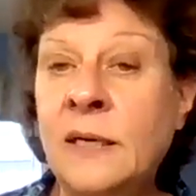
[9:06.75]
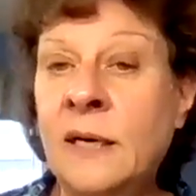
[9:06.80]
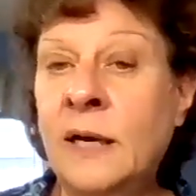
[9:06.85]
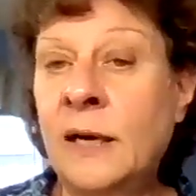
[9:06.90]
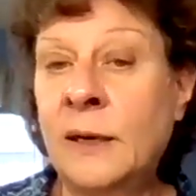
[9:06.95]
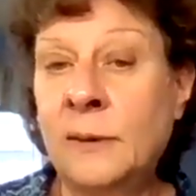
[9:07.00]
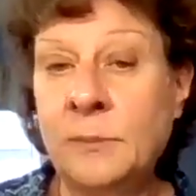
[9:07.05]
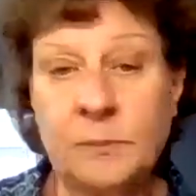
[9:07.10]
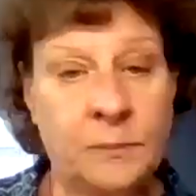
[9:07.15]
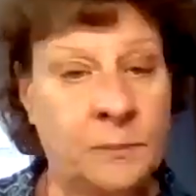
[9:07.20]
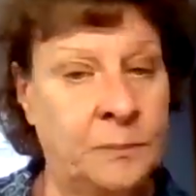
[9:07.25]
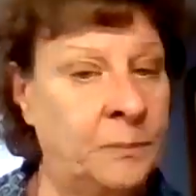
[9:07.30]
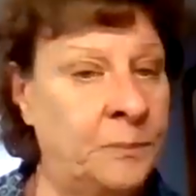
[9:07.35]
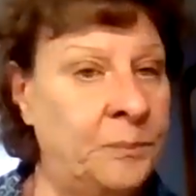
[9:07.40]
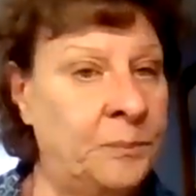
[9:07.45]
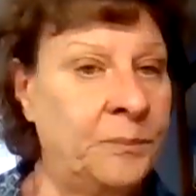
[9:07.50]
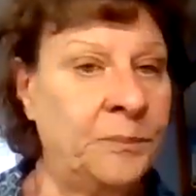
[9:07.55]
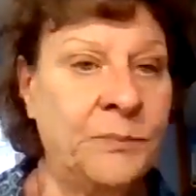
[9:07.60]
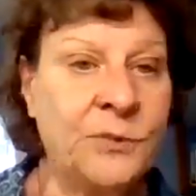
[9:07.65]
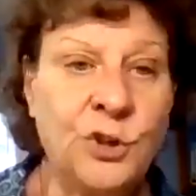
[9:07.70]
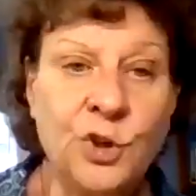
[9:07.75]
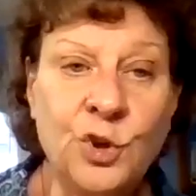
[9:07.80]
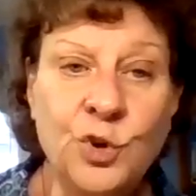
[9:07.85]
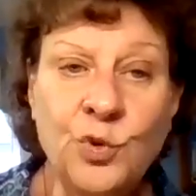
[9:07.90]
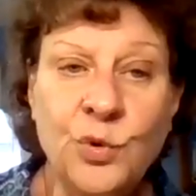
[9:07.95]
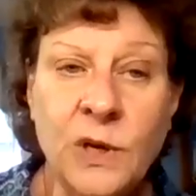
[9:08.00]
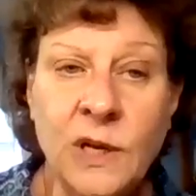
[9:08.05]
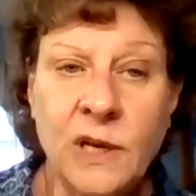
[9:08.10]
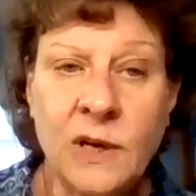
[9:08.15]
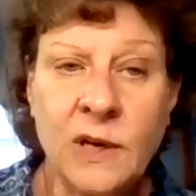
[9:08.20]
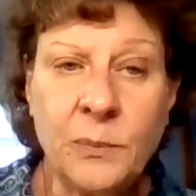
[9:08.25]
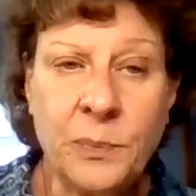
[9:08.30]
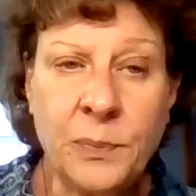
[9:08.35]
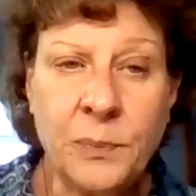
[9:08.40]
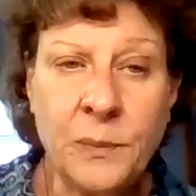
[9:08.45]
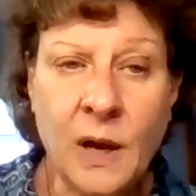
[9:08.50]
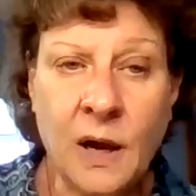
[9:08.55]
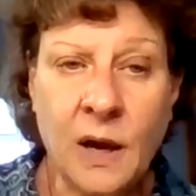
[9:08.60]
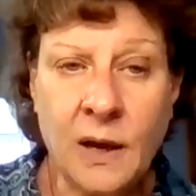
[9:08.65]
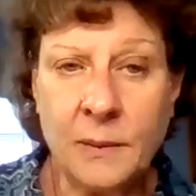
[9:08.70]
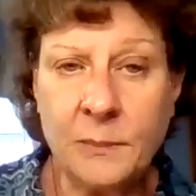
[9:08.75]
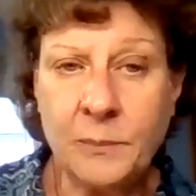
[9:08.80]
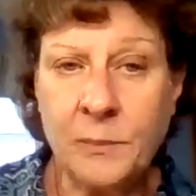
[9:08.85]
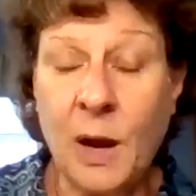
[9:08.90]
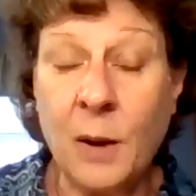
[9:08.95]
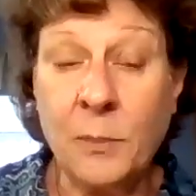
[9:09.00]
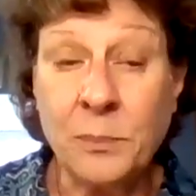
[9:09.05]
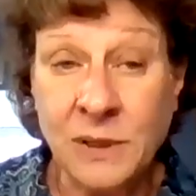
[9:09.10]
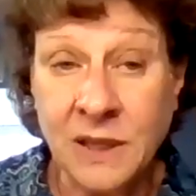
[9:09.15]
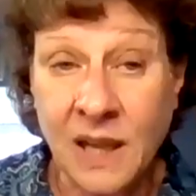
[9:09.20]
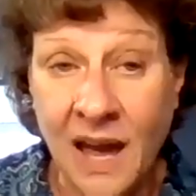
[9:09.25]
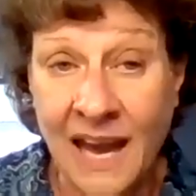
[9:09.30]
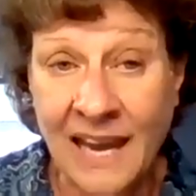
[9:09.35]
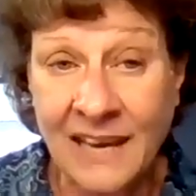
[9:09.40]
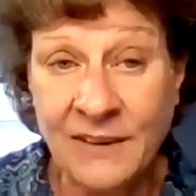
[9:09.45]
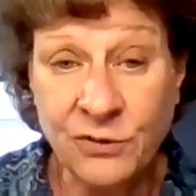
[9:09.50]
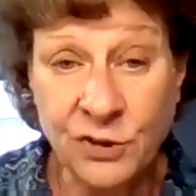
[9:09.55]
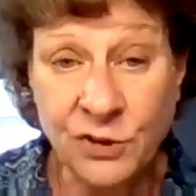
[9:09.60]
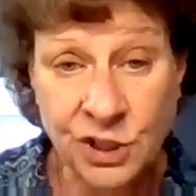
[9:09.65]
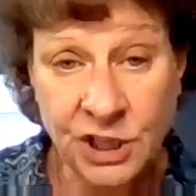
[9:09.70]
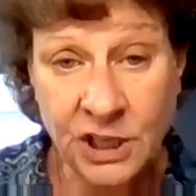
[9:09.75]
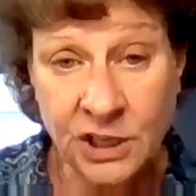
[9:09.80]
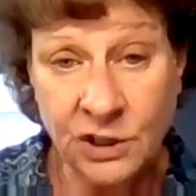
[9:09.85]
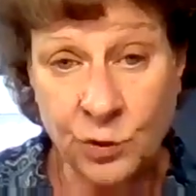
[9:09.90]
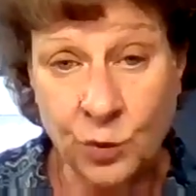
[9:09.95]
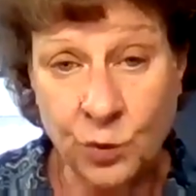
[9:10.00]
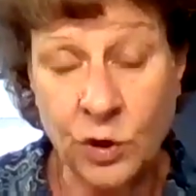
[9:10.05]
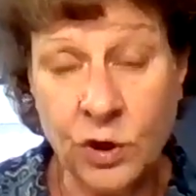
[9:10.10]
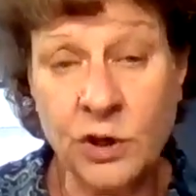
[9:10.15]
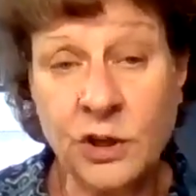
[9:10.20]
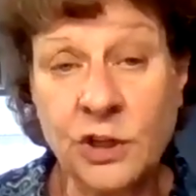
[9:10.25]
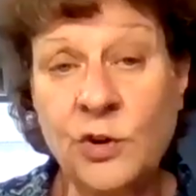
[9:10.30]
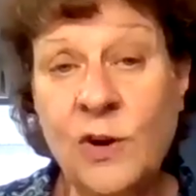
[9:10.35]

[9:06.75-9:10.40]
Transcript: you can apply for shared work.